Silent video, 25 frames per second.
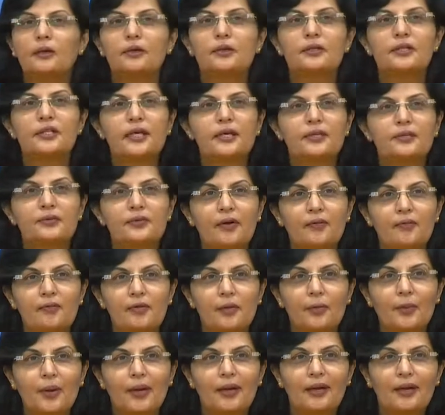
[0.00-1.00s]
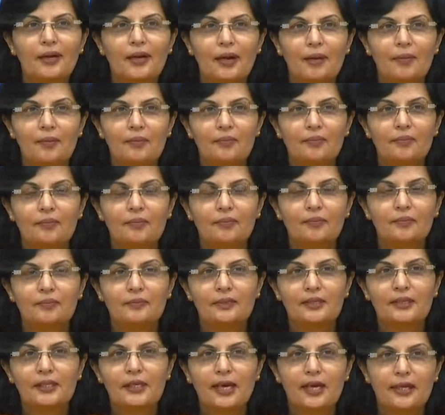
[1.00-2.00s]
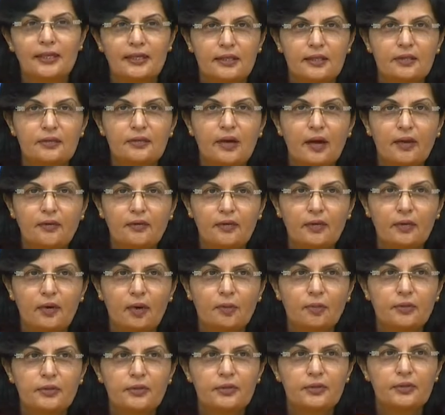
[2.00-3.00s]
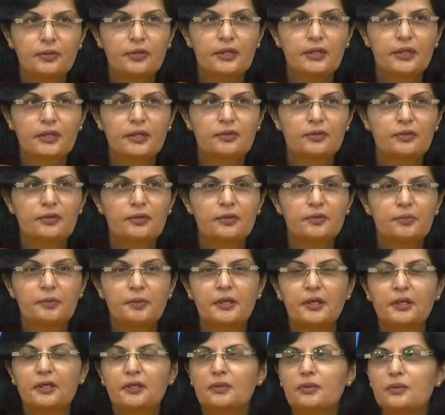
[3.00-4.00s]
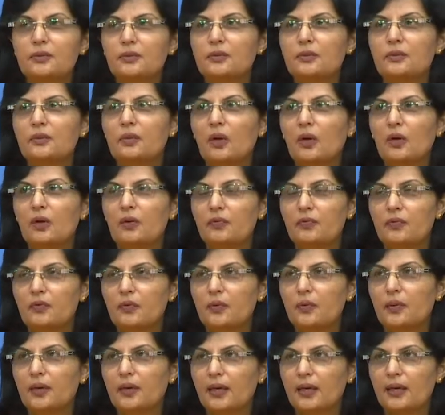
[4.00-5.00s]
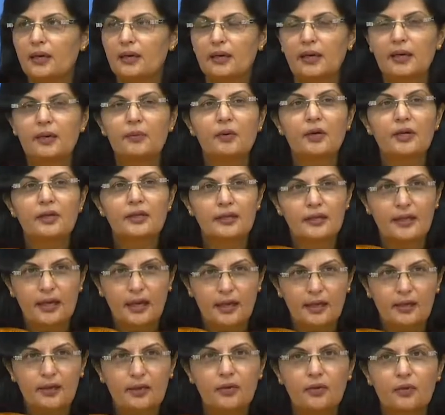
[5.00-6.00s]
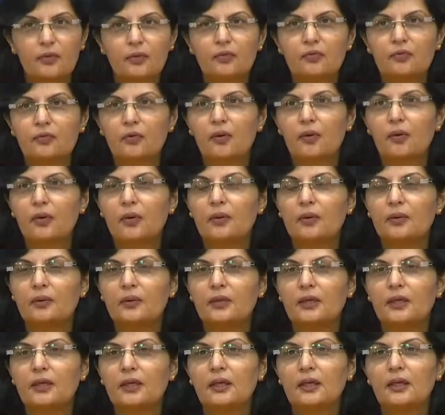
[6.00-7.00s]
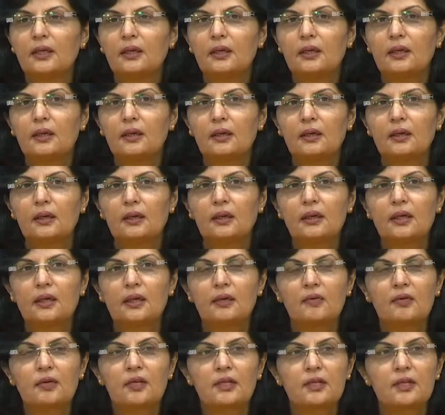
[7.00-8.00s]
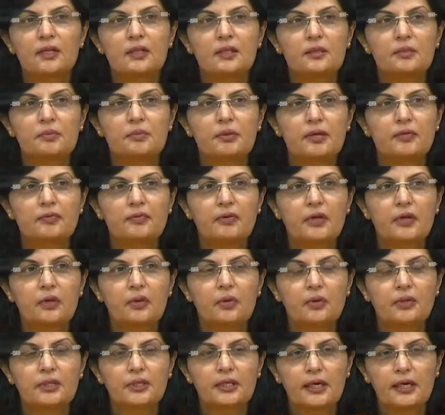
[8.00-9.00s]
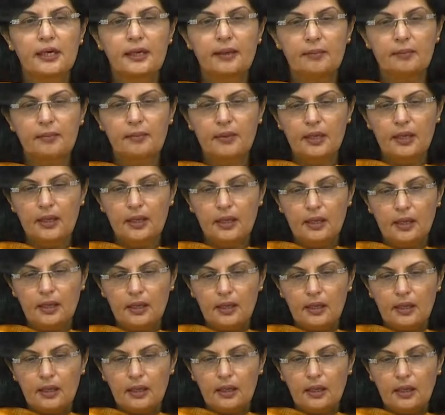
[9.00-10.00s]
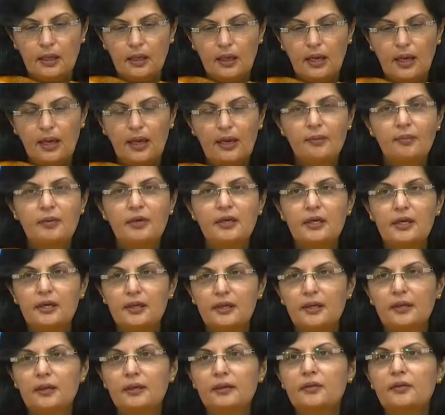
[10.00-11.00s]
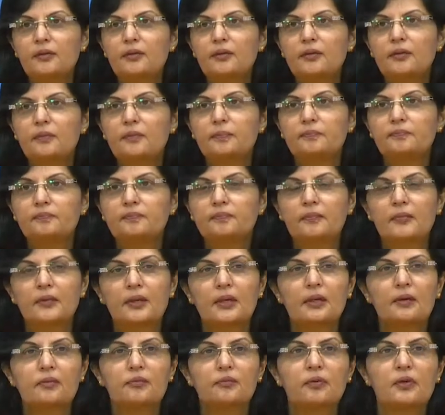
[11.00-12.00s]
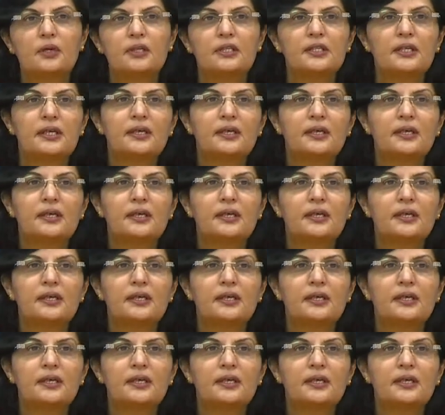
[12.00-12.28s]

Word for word: Good day to everyone. Delighted to have the opportunity to speak to all of you, and I really want to thank you for uh, giving this briefing your time. Uh, I'm here uh, for a